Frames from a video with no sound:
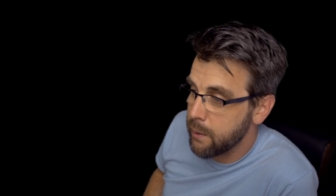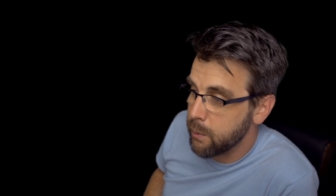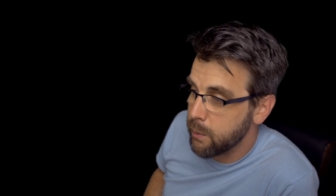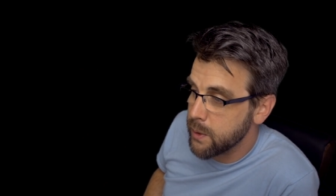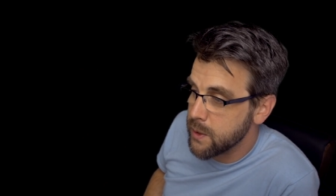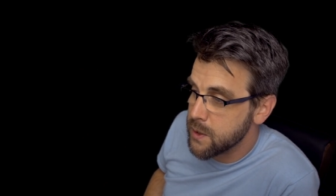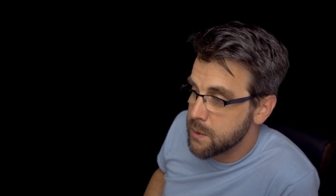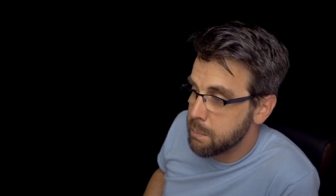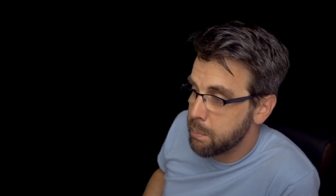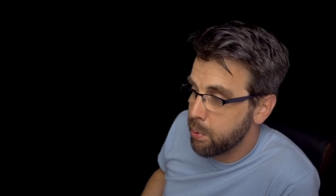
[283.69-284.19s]

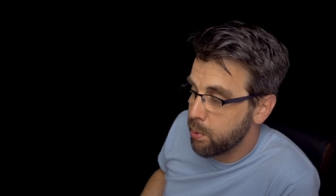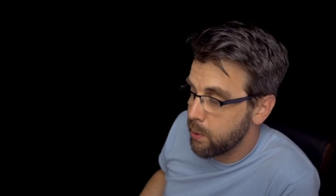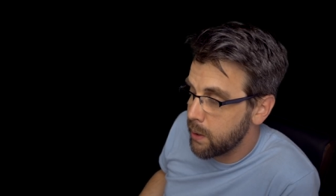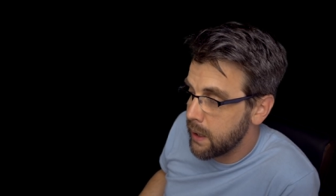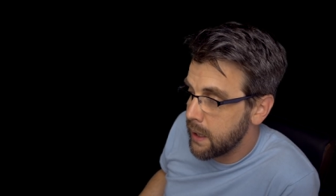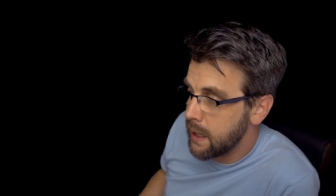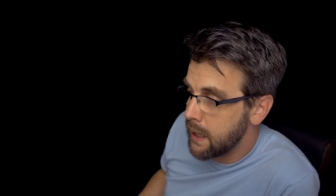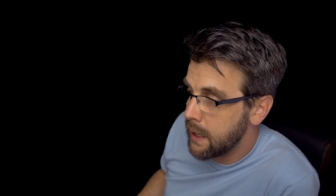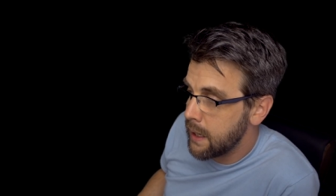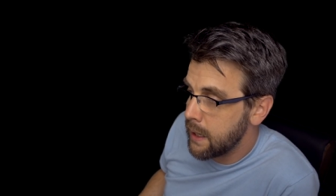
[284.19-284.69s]
was
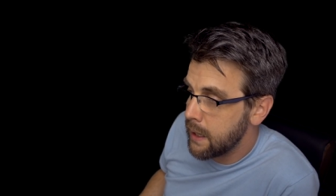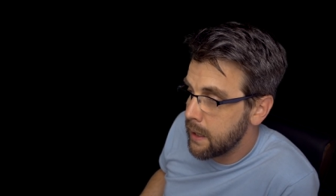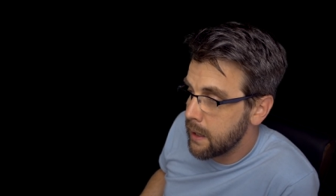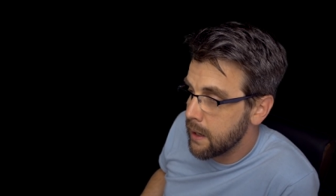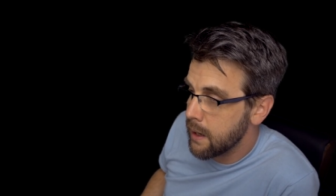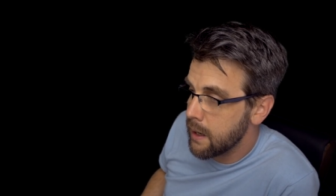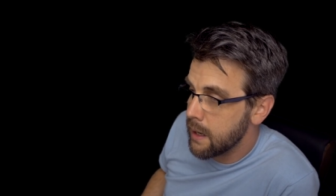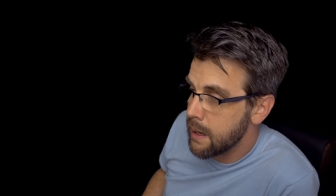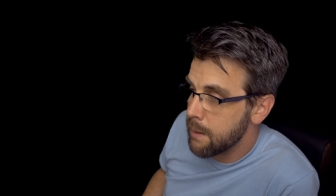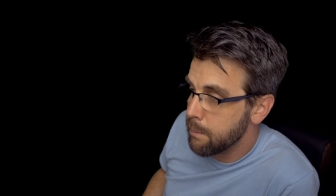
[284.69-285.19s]
pretty
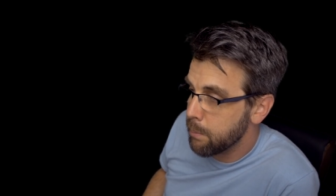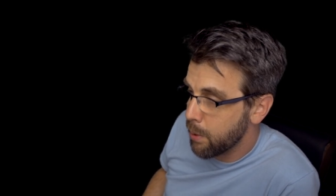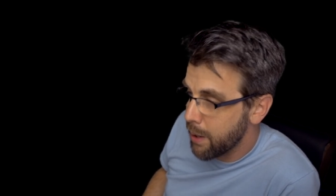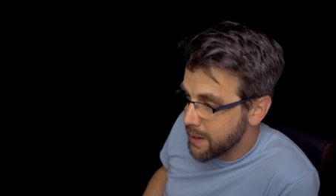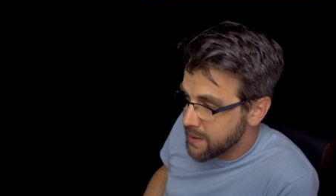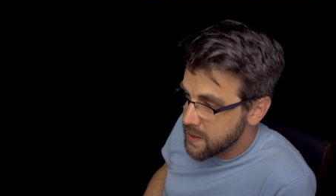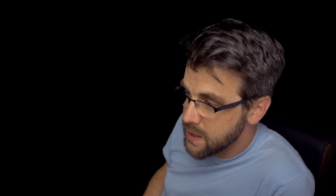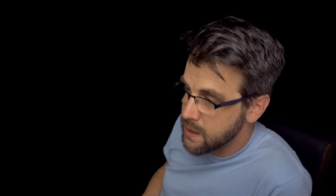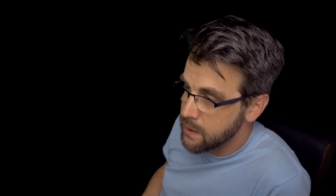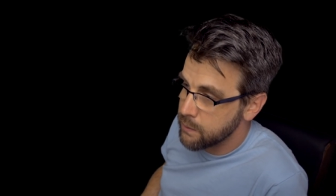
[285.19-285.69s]
uh,
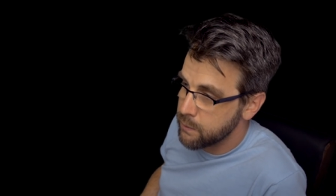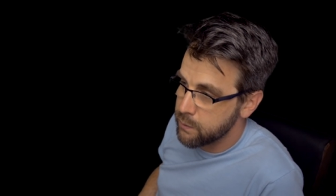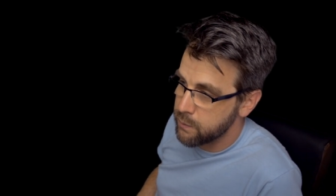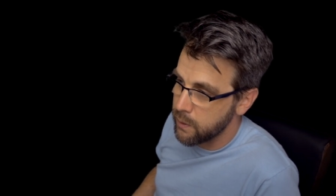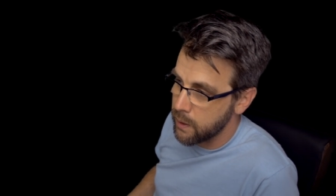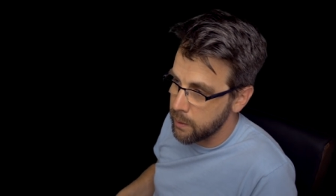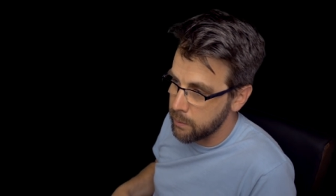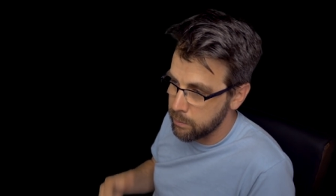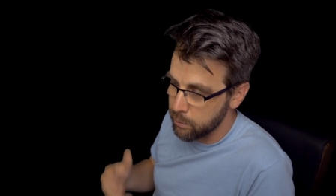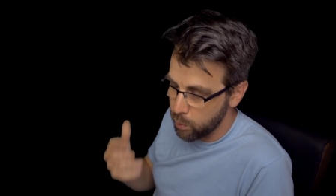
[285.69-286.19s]
impressive
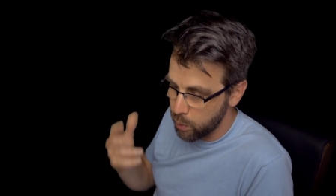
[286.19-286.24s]
from